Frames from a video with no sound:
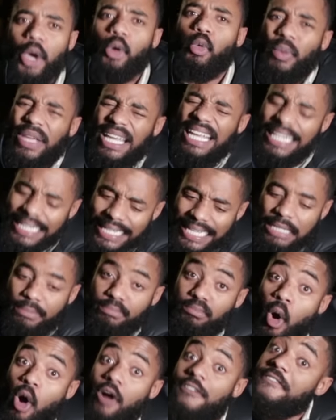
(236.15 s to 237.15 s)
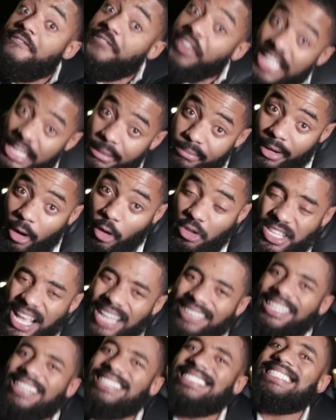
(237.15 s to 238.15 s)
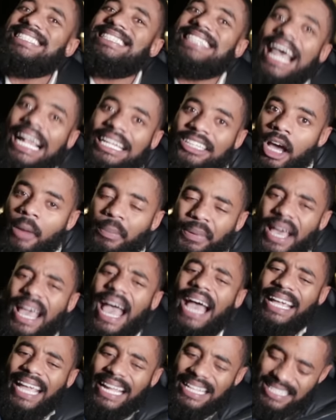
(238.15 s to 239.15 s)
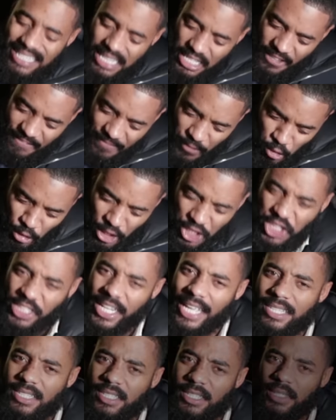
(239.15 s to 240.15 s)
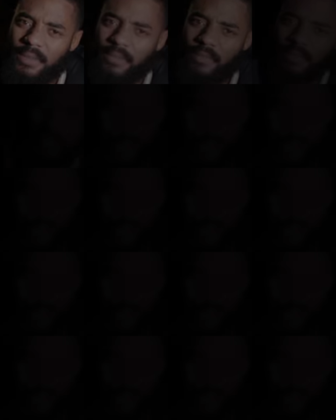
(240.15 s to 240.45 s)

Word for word: We need more females to stand up against this foolishness.